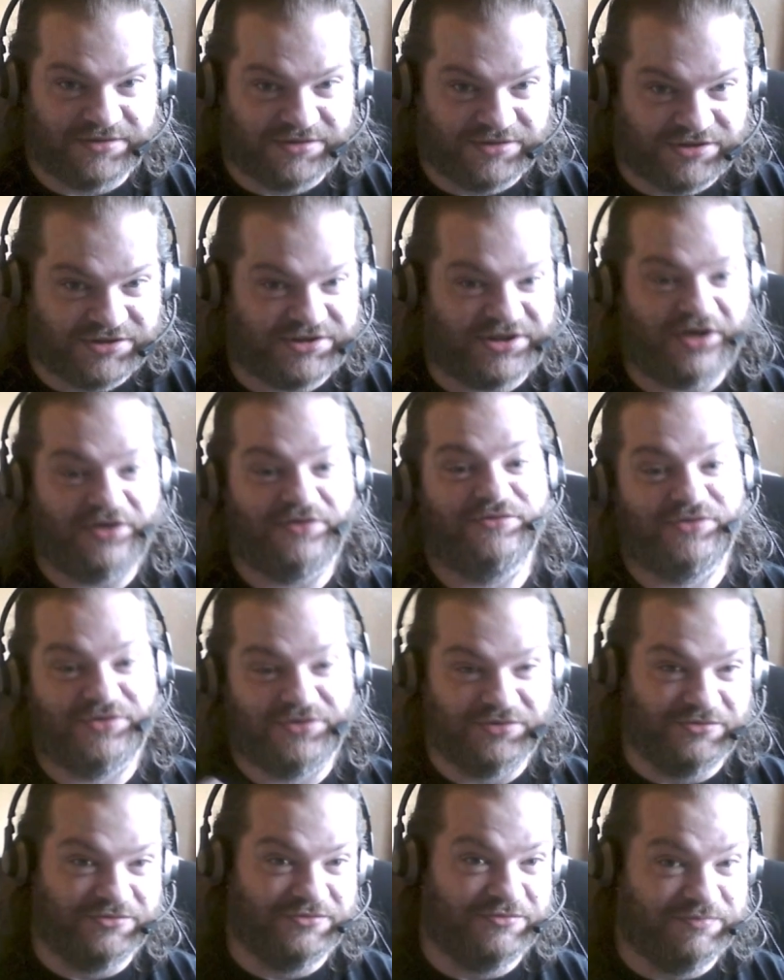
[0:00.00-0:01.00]

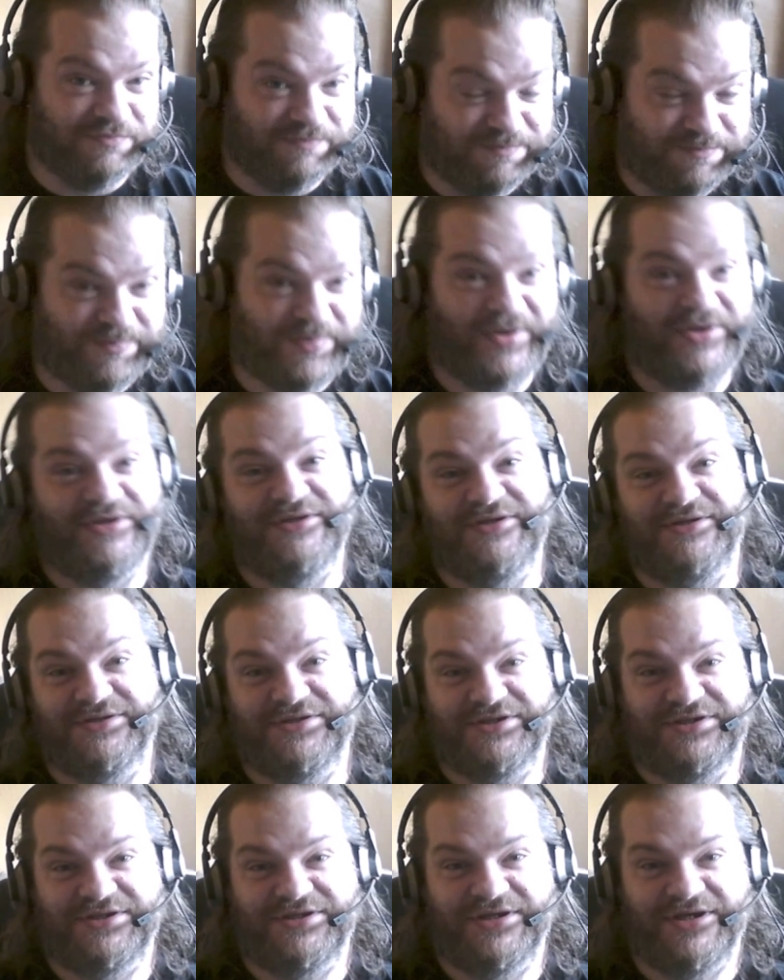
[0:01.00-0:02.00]
total
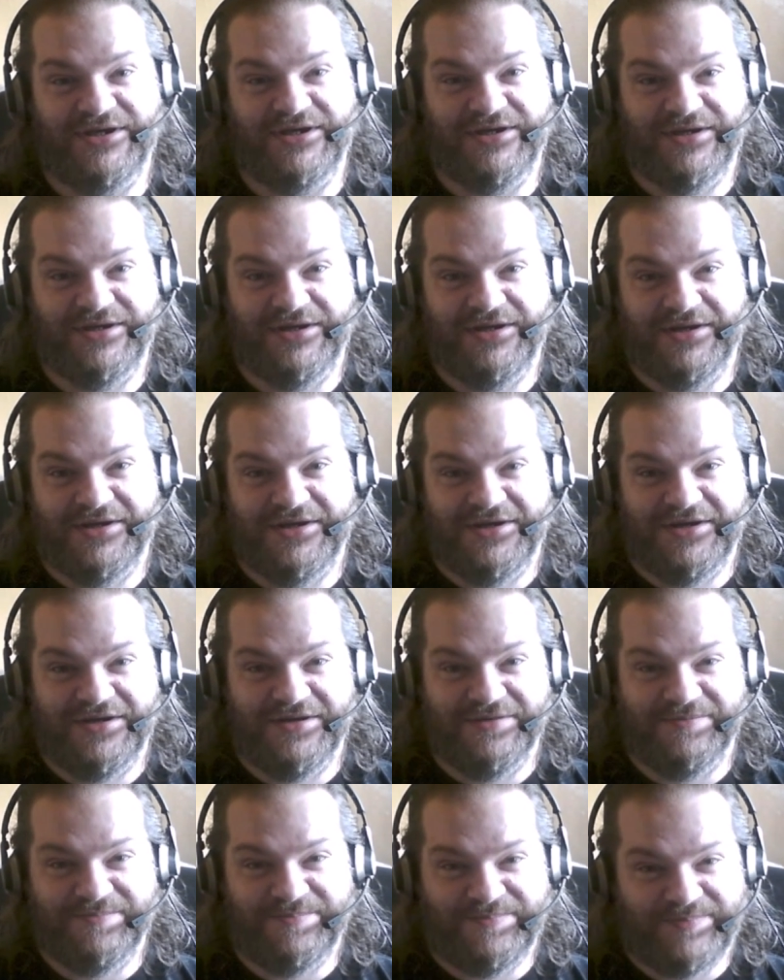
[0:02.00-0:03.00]
bollocks.
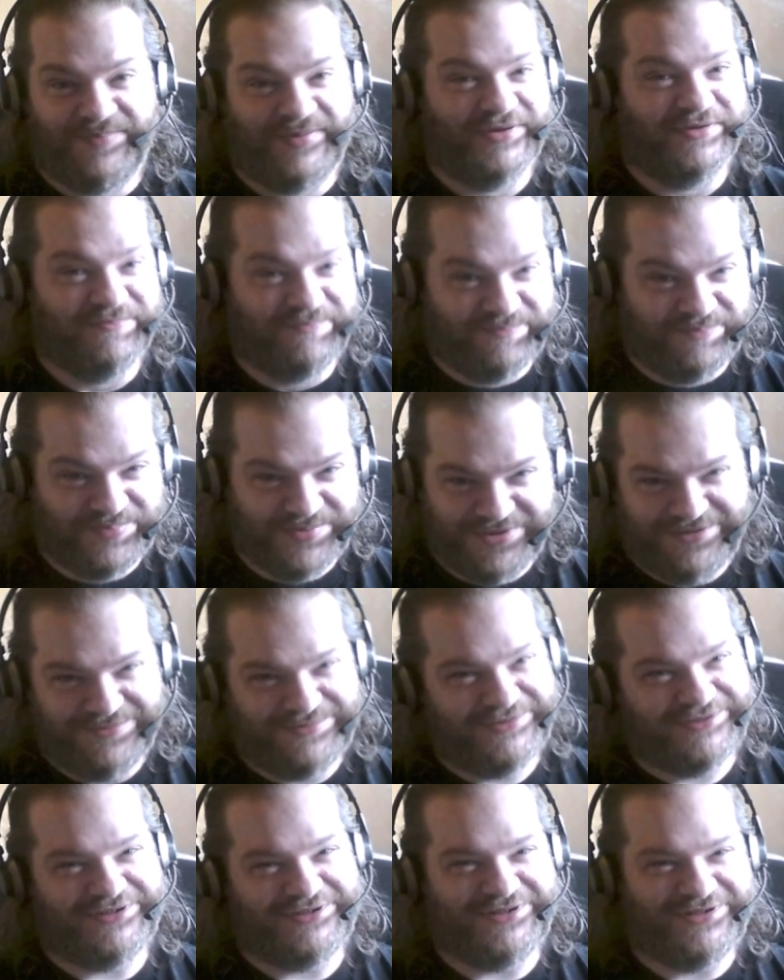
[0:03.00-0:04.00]
But
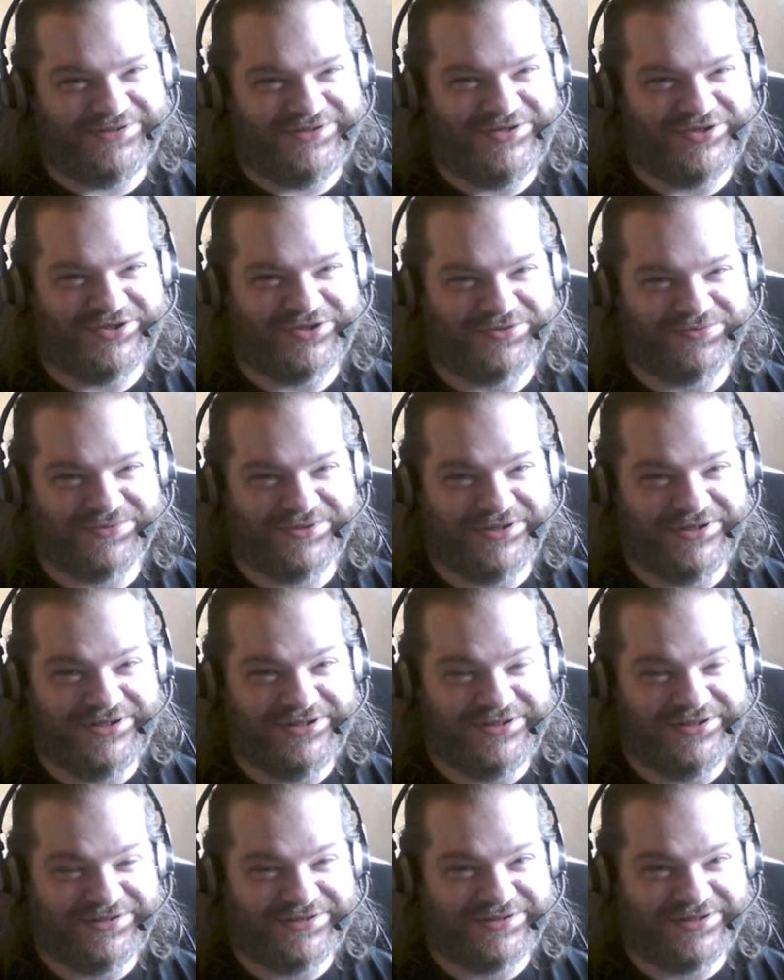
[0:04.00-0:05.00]
BBC
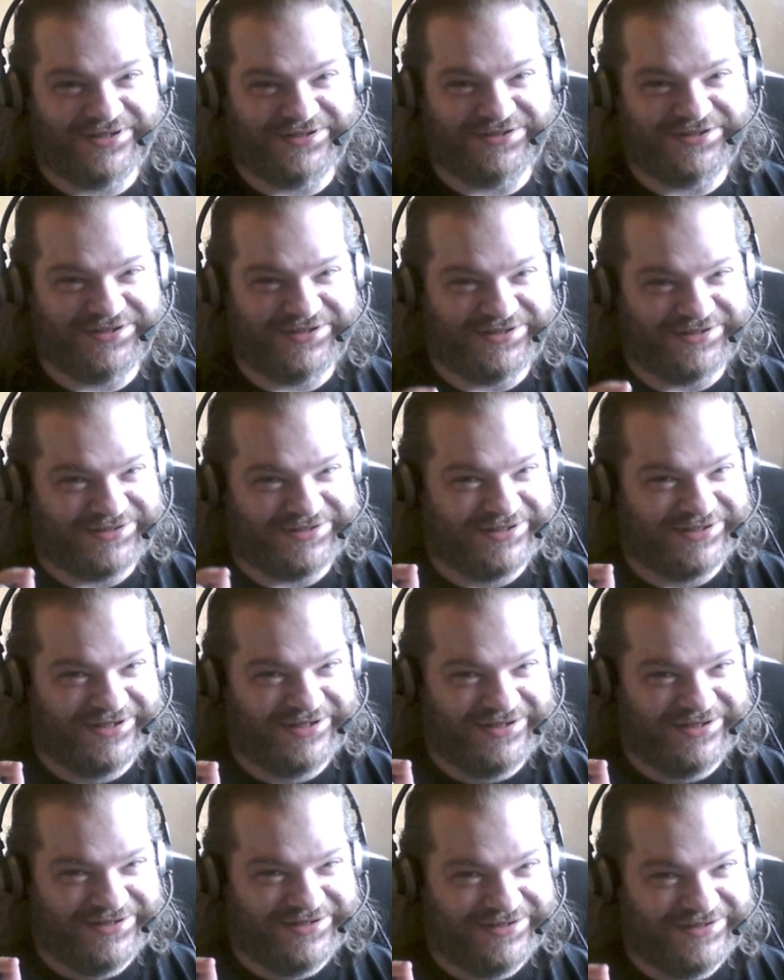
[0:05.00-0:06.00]
Three does it
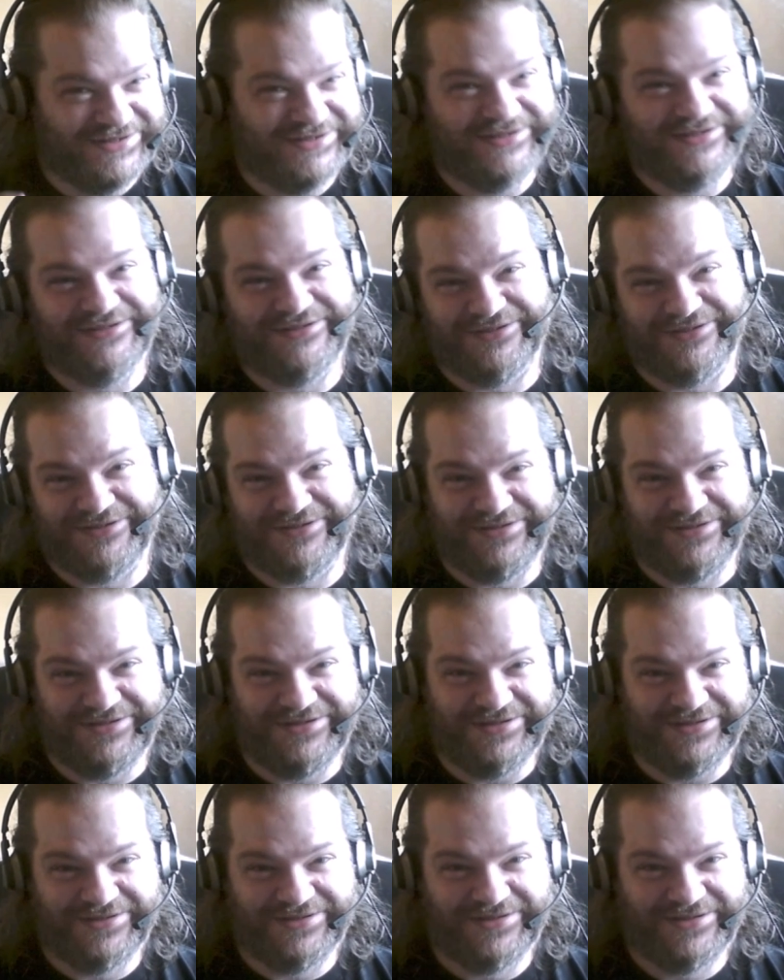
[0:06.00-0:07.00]

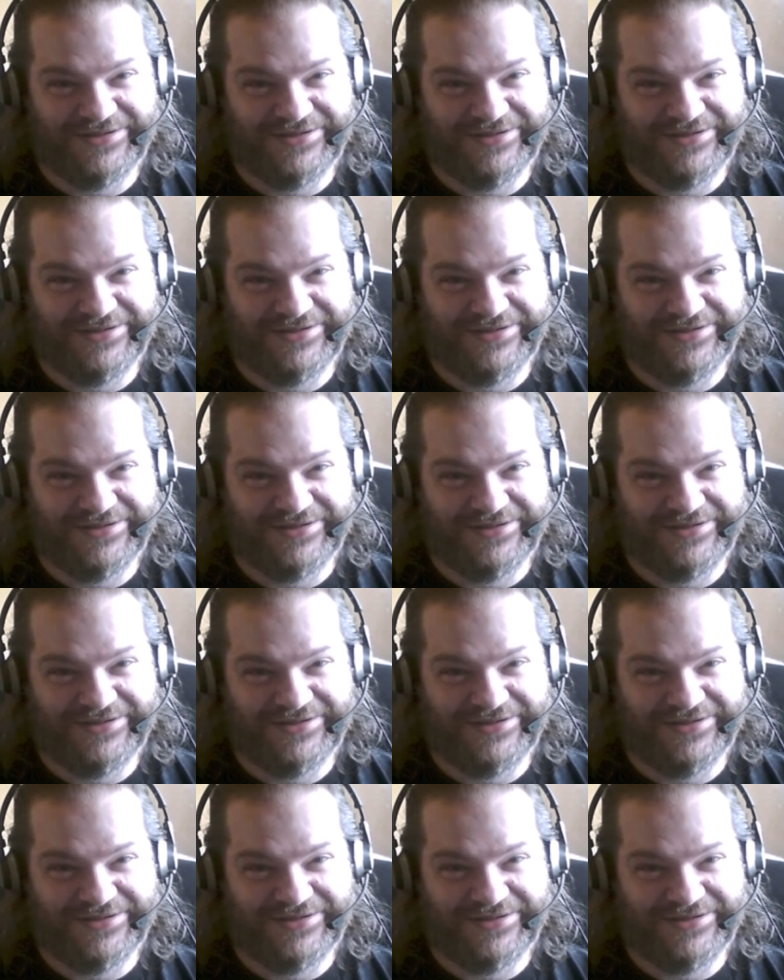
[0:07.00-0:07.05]
easily.